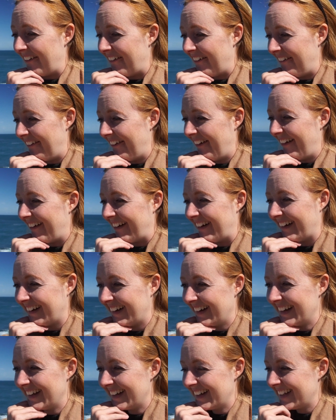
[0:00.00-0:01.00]
Oh,
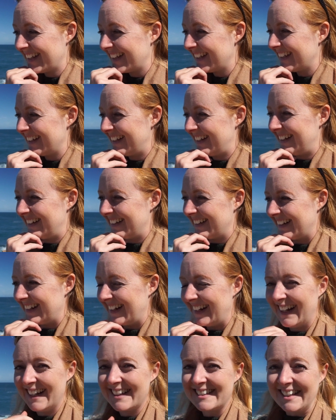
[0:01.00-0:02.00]

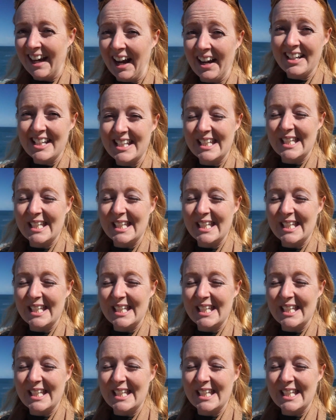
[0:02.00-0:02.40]
it's kind of